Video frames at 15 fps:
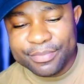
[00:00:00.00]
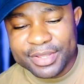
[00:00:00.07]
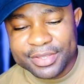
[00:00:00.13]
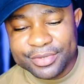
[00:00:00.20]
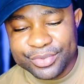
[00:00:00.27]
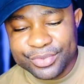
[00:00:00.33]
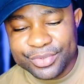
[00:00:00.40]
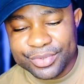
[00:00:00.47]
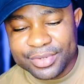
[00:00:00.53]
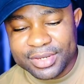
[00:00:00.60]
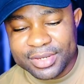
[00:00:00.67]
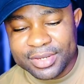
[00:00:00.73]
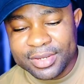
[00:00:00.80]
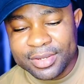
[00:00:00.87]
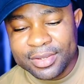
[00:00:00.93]

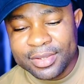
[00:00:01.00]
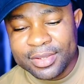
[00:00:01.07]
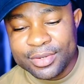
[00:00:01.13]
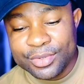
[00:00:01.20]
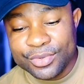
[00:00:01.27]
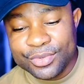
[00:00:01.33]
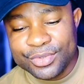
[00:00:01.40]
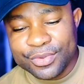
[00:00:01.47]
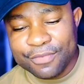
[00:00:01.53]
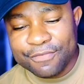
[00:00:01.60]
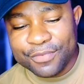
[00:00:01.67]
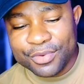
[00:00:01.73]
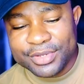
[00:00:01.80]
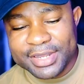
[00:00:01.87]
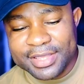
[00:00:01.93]
due to
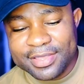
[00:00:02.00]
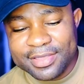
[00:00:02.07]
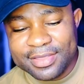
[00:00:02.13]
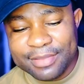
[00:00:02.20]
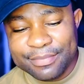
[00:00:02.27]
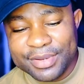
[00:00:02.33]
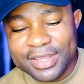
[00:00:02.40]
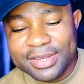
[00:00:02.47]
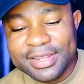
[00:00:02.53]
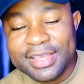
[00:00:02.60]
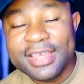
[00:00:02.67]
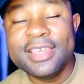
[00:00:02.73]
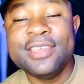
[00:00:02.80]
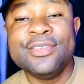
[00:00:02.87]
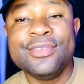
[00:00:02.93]
voltage
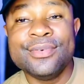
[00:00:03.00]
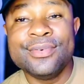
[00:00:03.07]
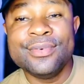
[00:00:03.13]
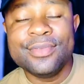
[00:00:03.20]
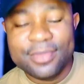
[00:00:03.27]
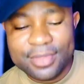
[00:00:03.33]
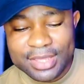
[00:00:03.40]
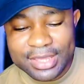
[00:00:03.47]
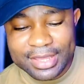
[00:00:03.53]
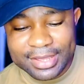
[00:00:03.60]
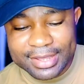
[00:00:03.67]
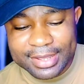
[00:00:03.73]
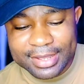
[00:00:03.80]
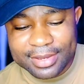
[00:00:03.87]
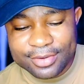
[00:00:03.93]
stability issues in
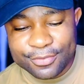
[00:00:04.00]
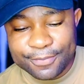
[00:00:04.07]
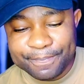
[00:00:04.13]
Kanu.